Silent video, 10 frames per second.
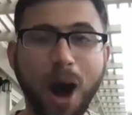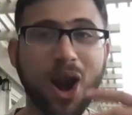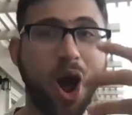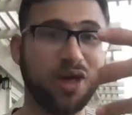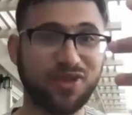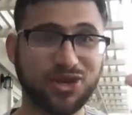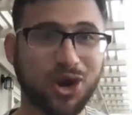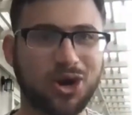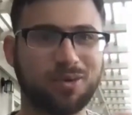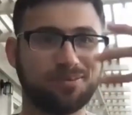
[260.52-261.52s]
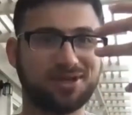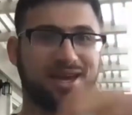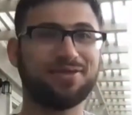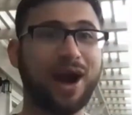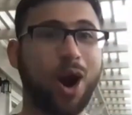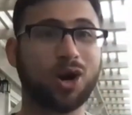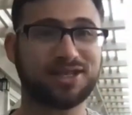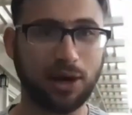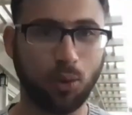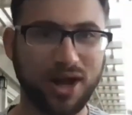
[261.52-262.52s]
but on the terms that our
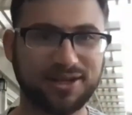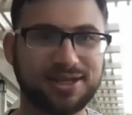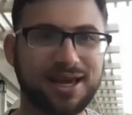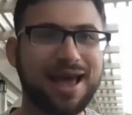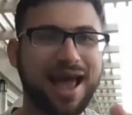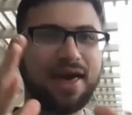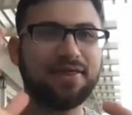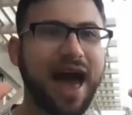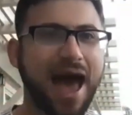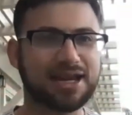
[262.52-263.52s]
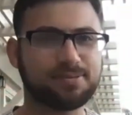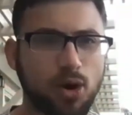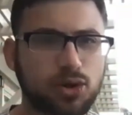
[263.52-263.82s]
side wants. And that has